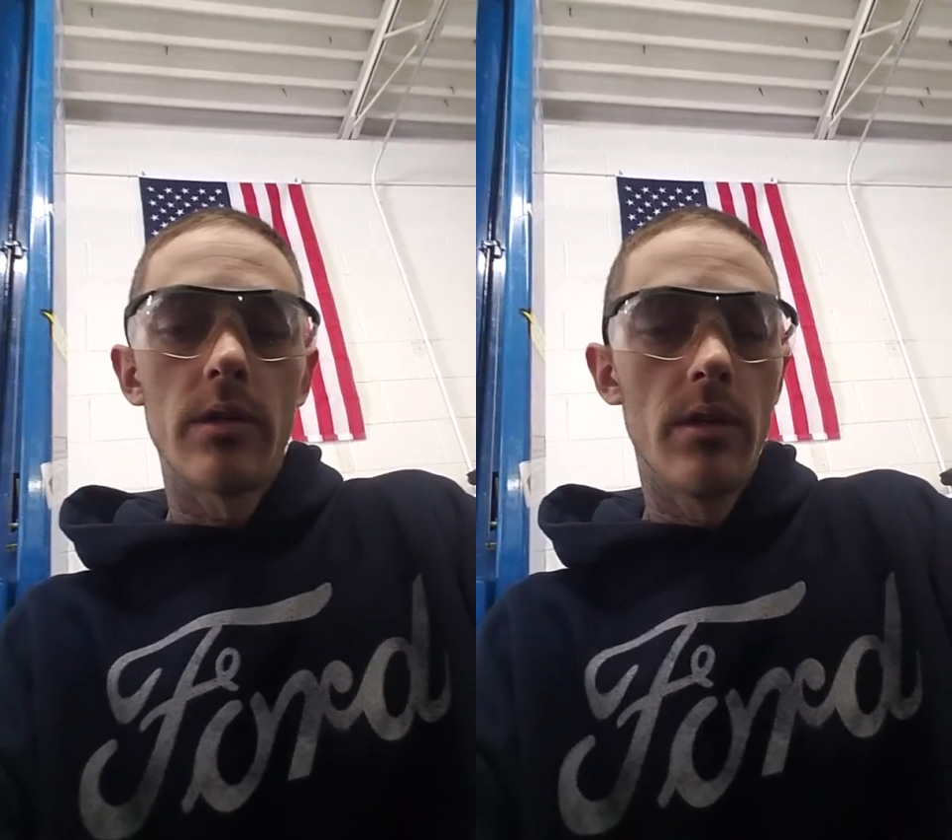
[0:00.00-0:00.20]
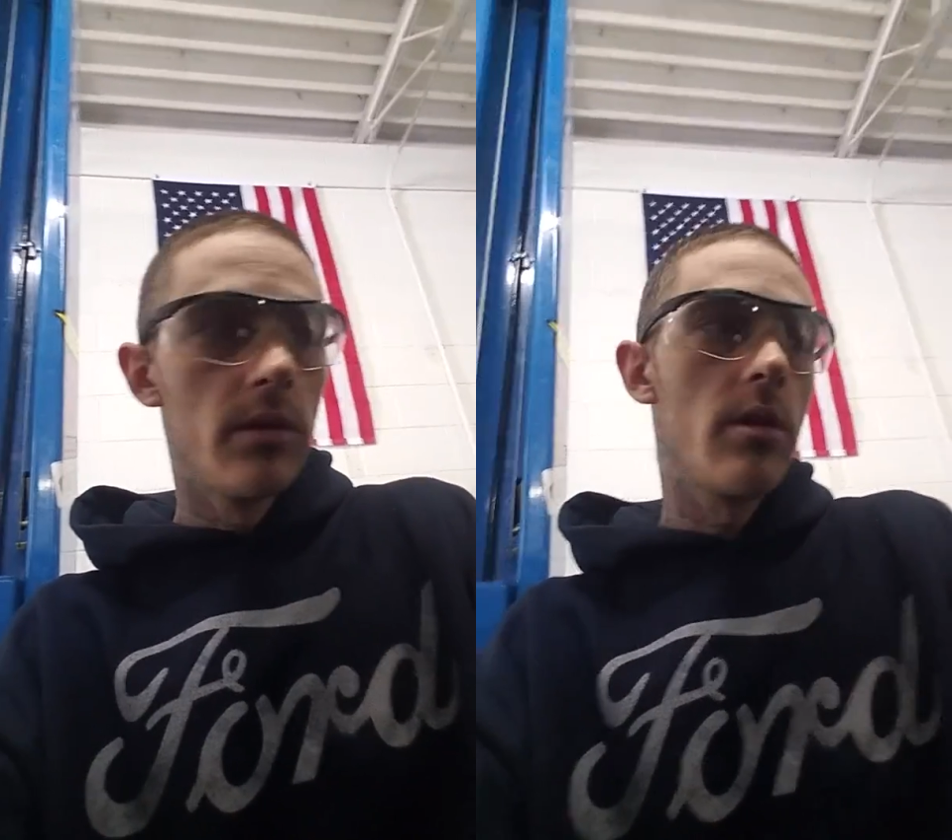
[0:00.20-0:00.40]

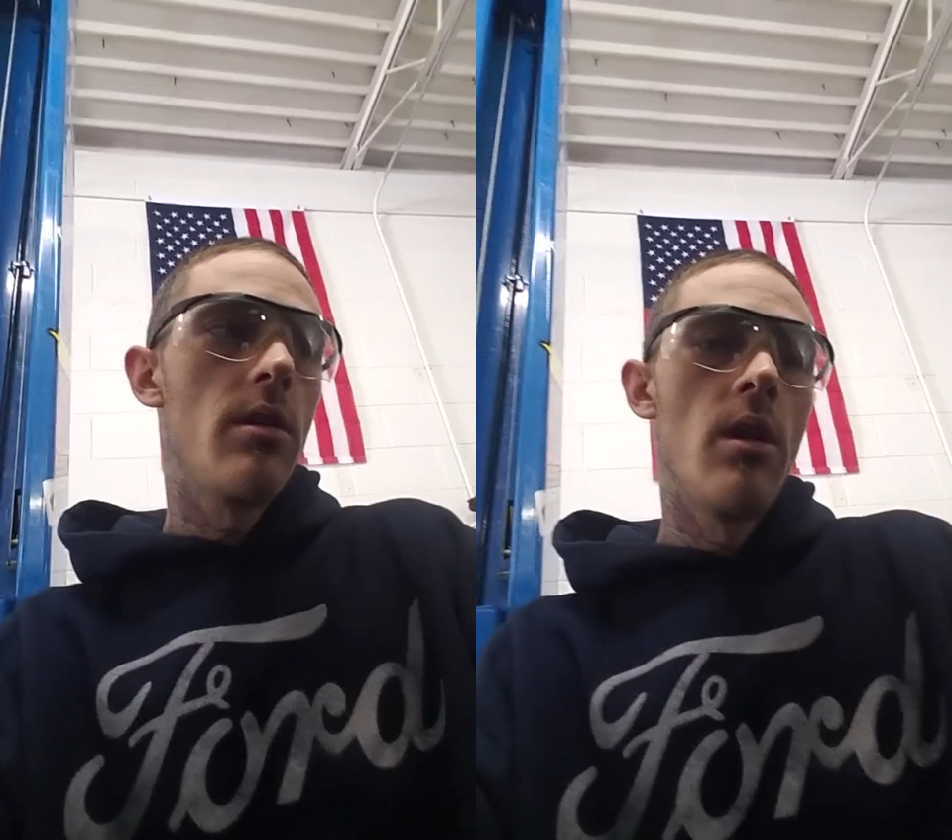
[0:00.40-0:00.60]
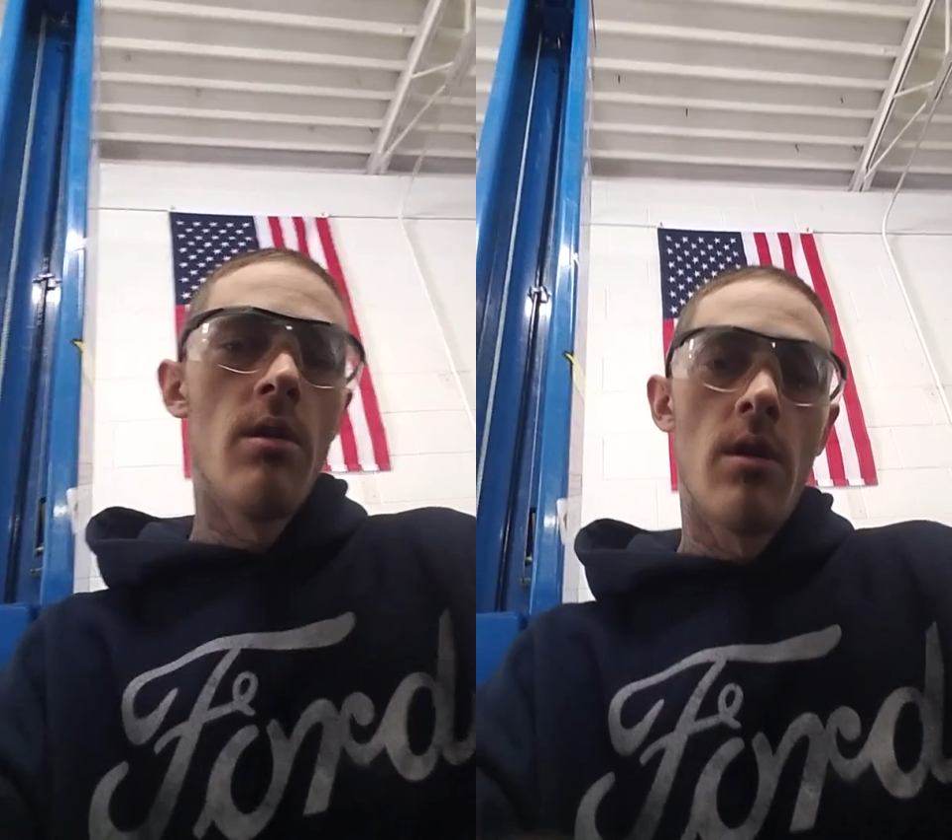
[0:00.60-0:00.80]
cylinder,
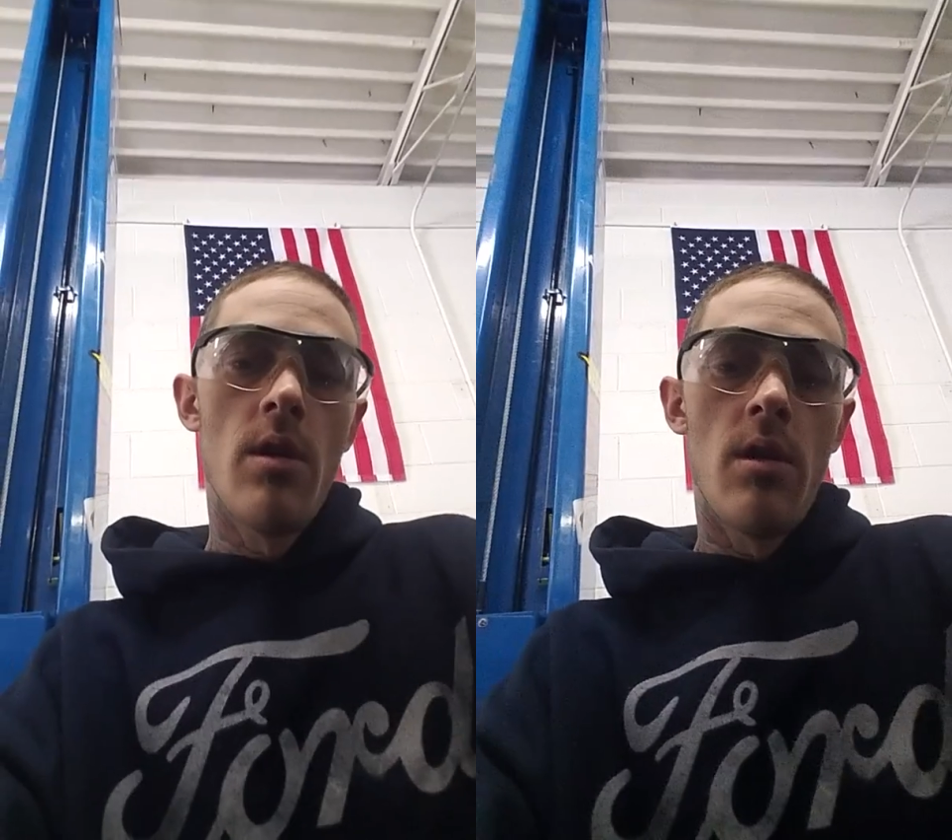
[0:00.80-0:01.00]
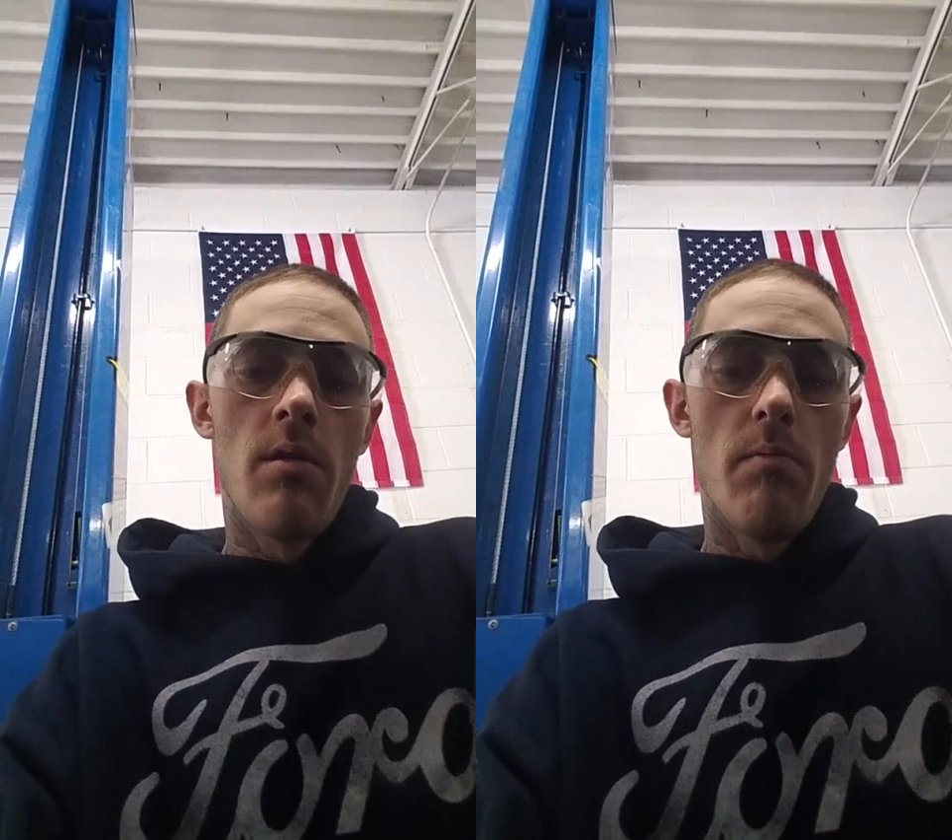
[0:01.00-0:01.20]

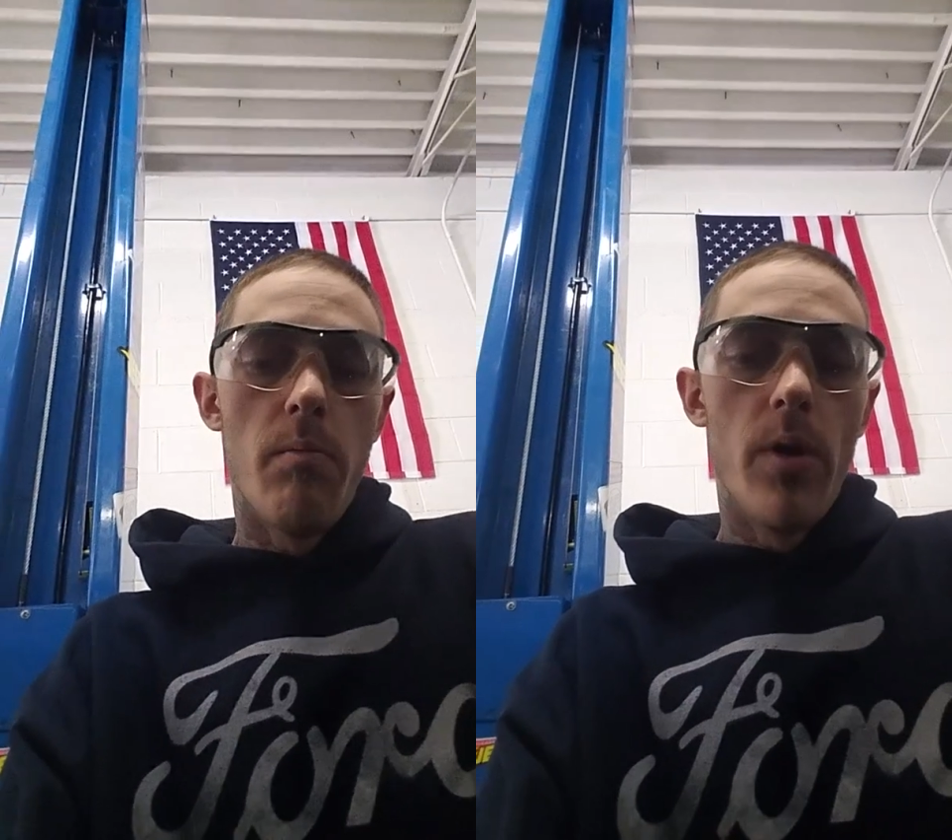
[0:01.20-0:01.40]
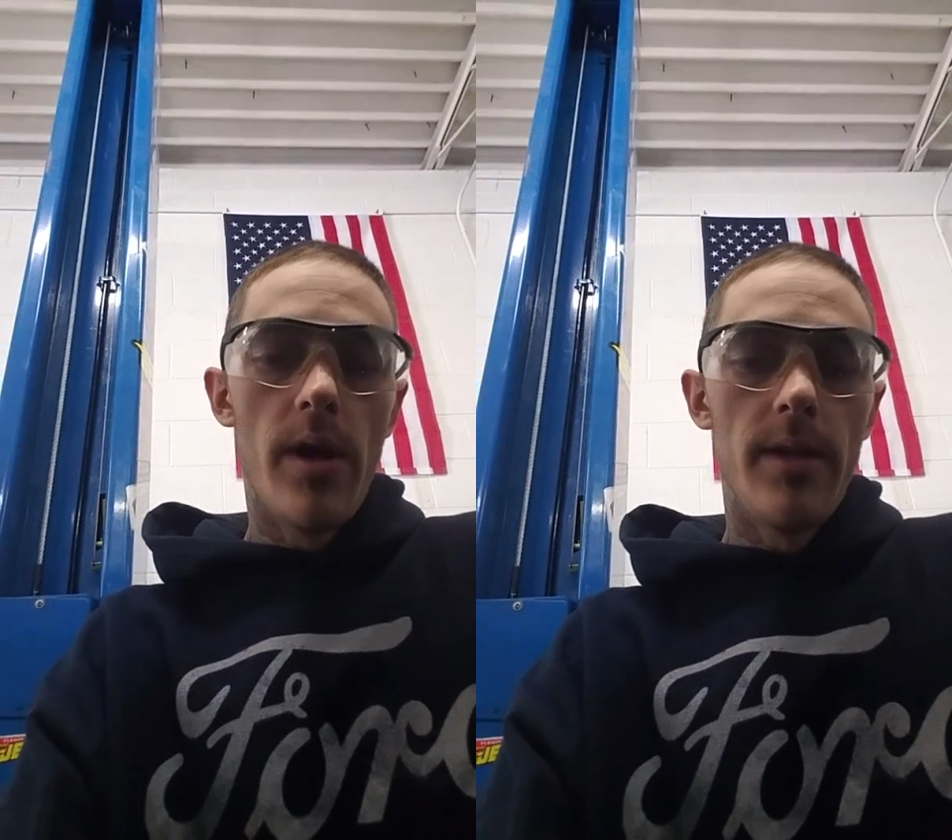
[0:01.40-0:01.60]

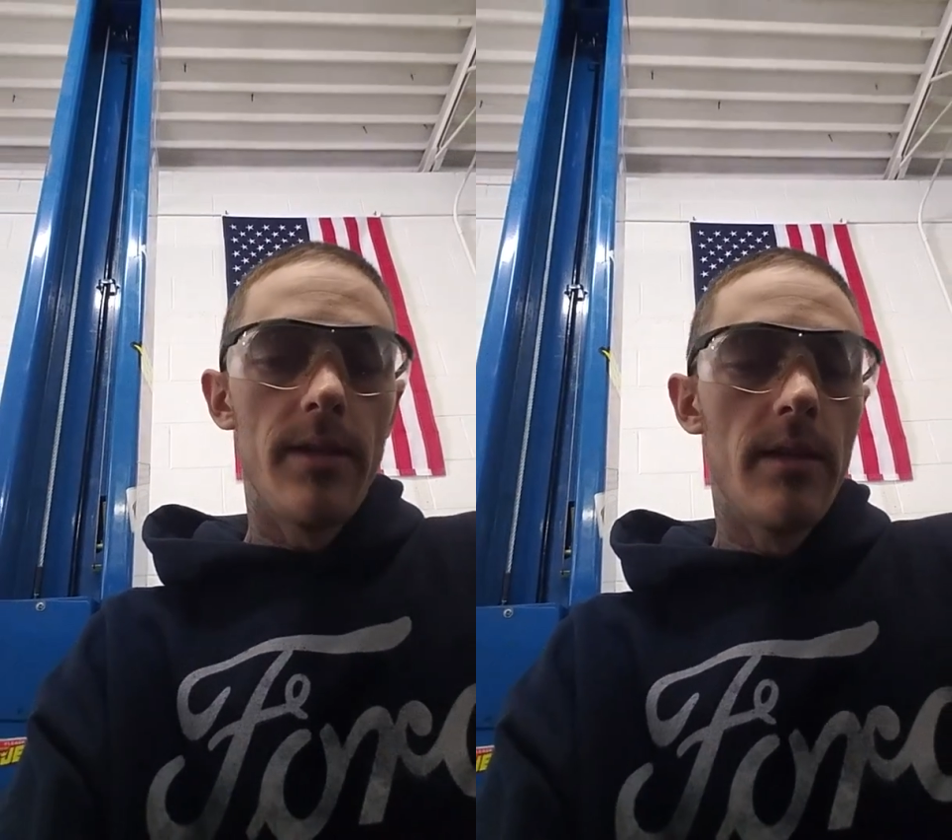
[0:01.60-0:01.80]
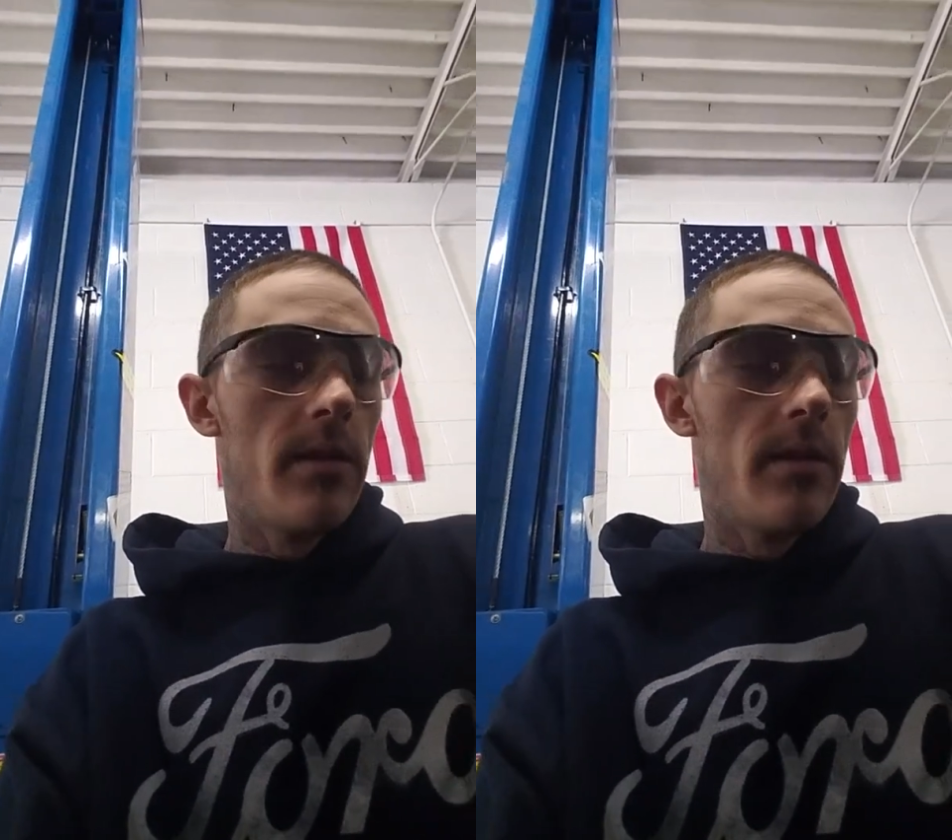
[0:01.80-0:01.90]
but